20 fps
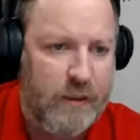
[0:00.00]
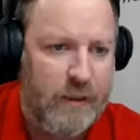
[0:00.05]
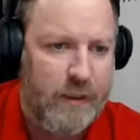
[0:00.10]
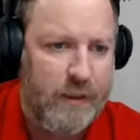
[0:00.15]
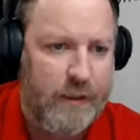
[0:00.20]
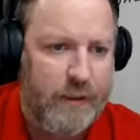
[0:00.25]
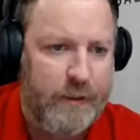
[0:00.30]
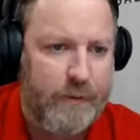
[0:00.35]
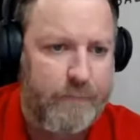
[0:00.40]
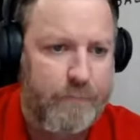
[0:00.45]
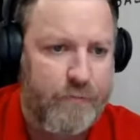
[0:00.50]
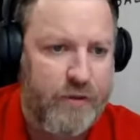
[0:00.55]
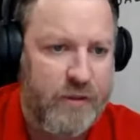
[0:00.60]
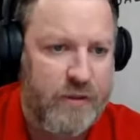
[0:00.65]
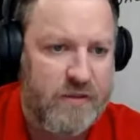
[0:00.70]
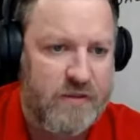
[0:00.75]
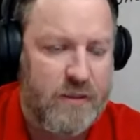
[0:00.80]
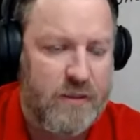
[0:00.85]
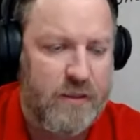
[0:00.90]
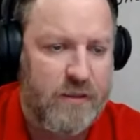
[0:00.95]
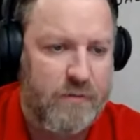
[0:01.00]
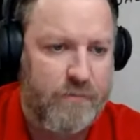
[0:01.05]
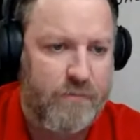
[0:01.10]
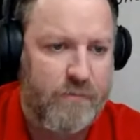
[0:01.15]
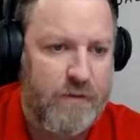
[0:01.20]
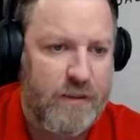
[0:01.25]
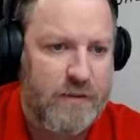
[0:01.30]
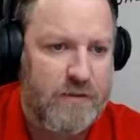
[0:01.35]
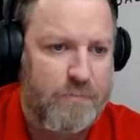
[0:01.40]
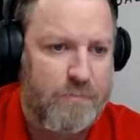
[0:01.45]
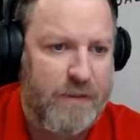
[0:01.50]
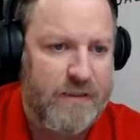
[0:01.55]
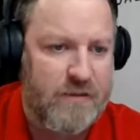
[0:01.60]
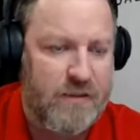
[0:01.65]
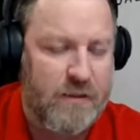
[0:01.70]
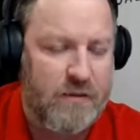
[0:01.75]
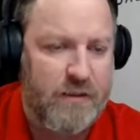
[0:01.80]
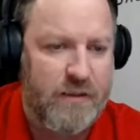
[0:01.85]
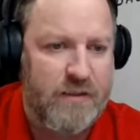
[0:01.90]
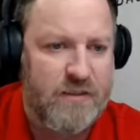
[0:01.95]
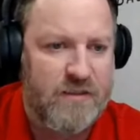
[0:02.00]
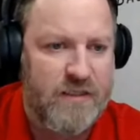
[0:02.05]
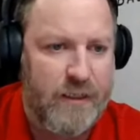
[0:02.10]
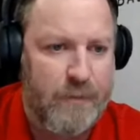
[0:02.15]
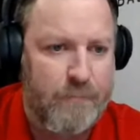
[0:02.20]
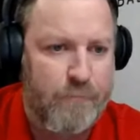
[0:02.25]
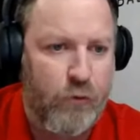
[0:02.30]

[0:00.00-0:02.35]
But it's basically the second